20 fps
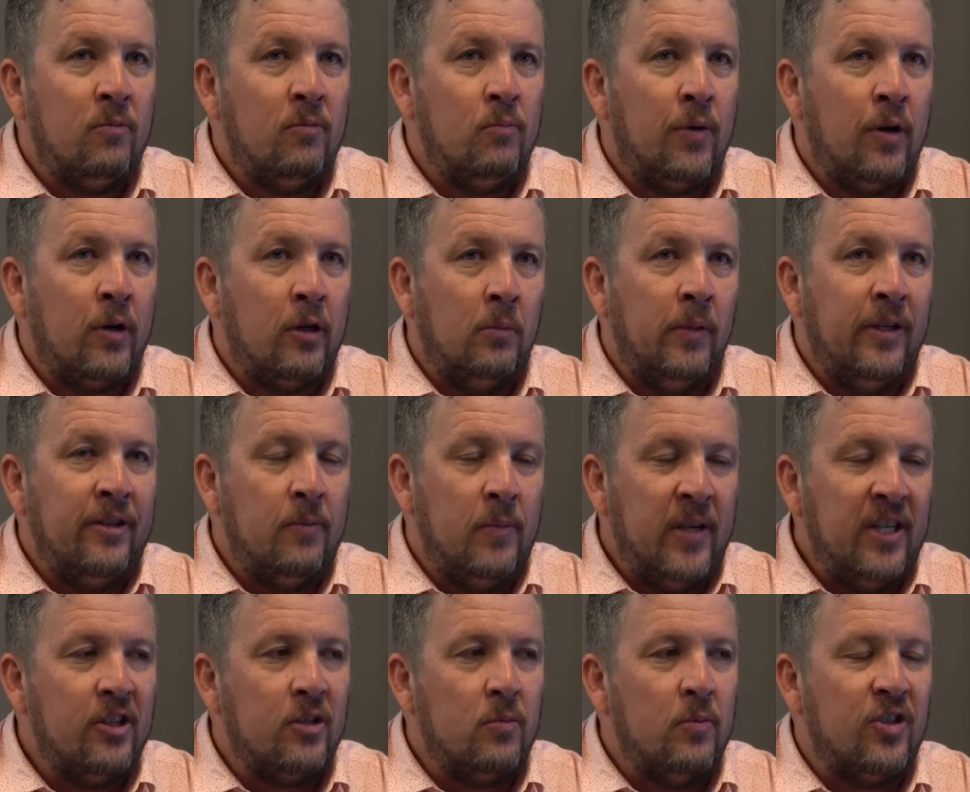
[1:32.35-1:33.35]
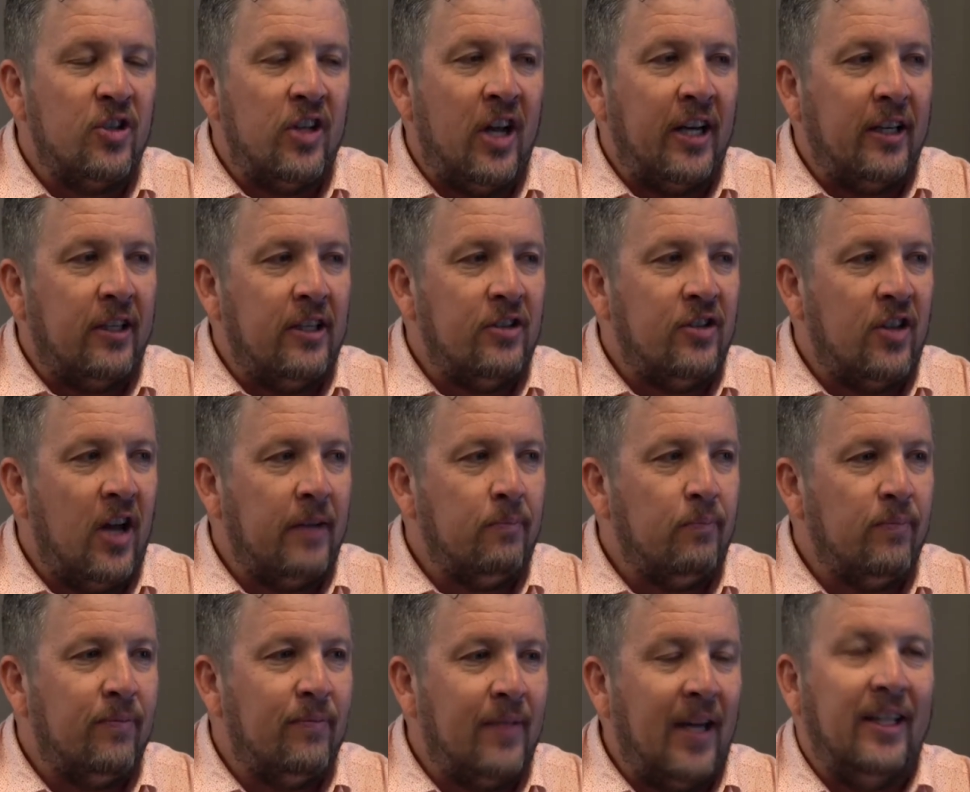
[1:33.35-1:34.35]
Probably the biggest mistake is they
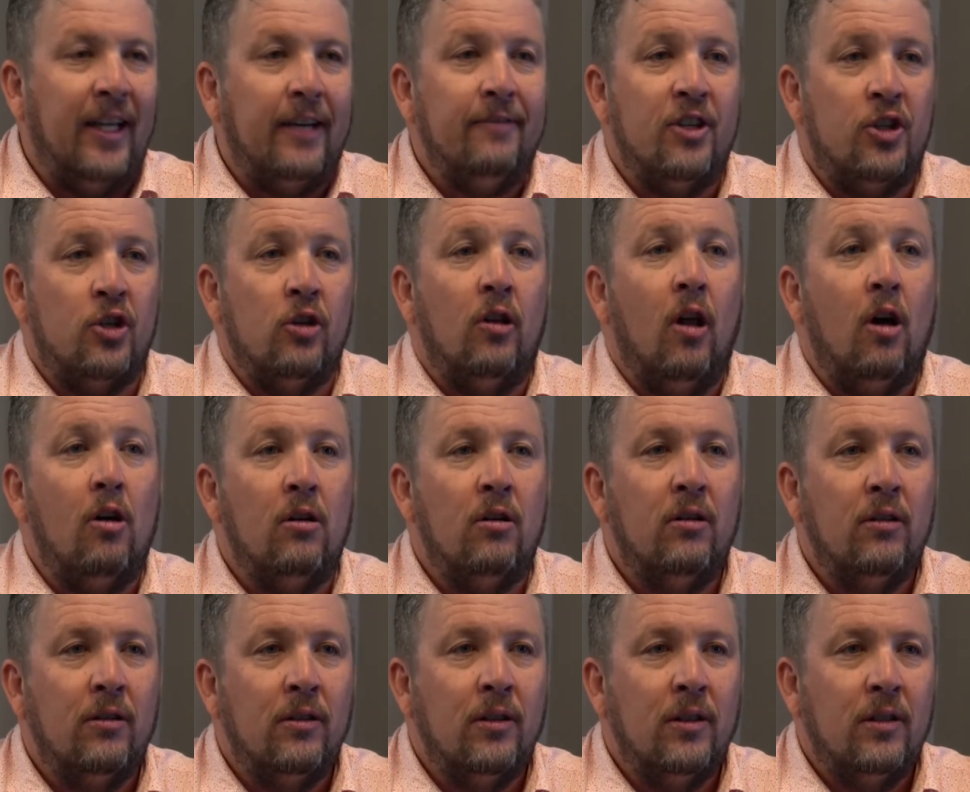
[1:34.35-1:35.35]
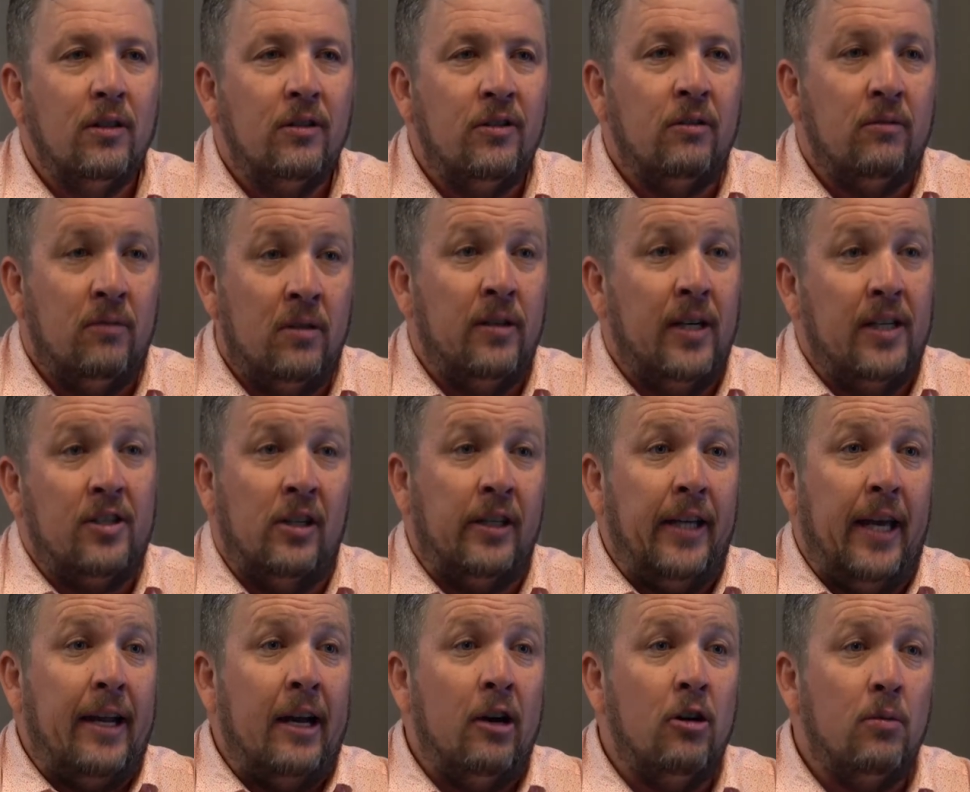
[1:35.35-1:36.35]
leave it too long to actually
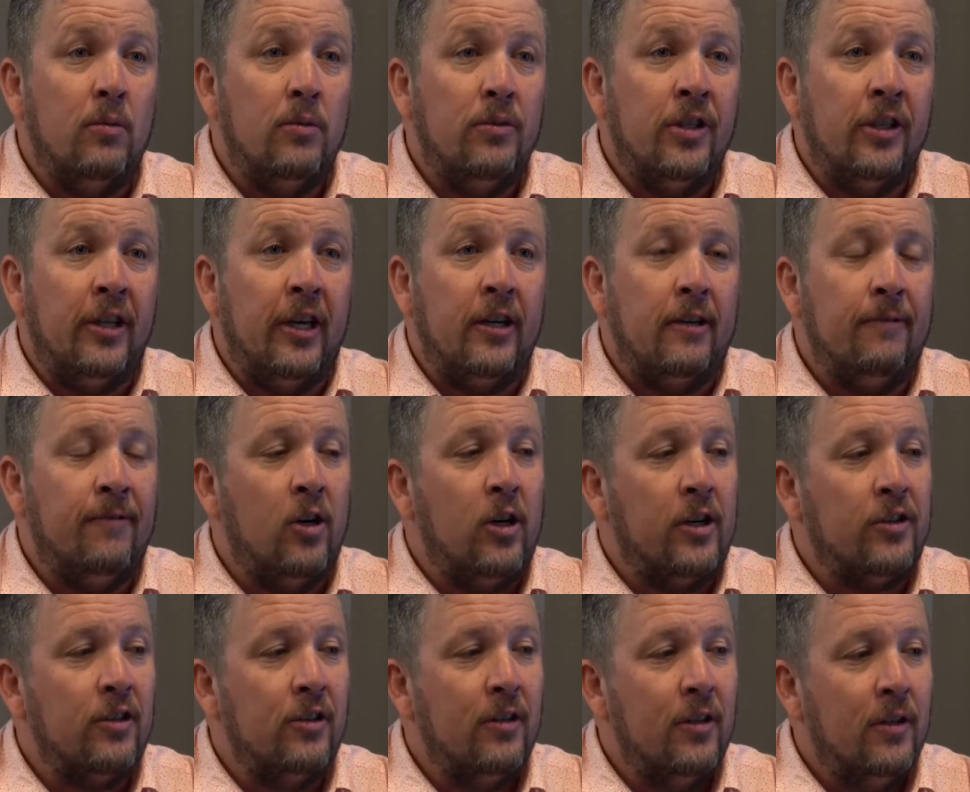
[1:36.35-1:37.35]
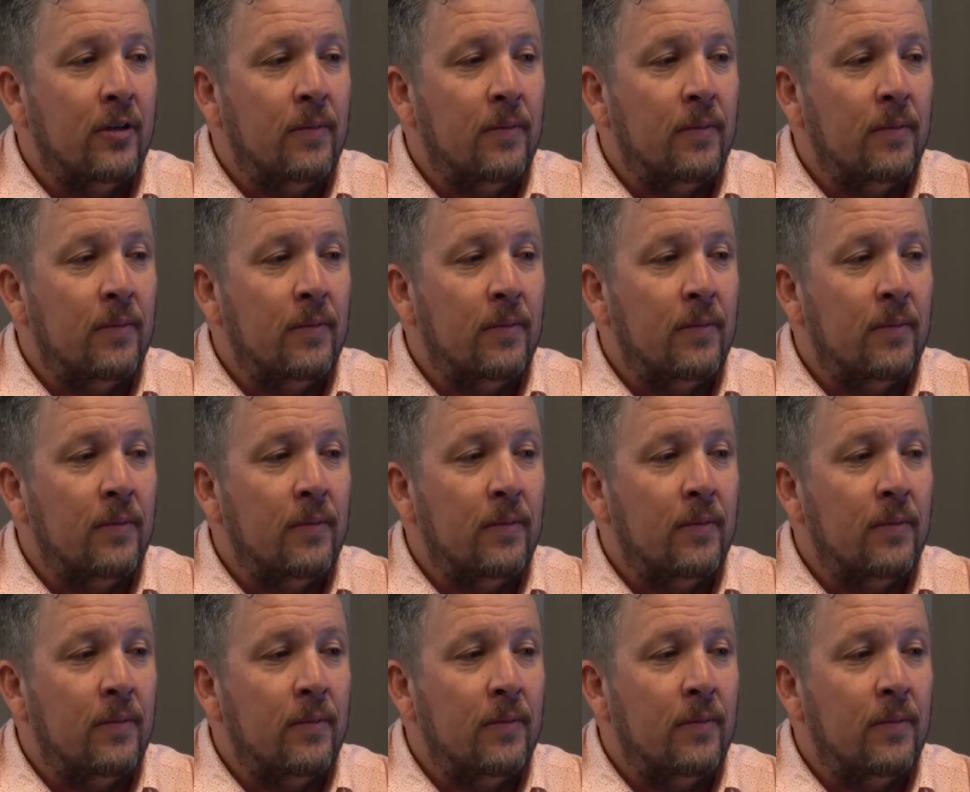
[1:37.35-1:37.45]
get help, to get advice.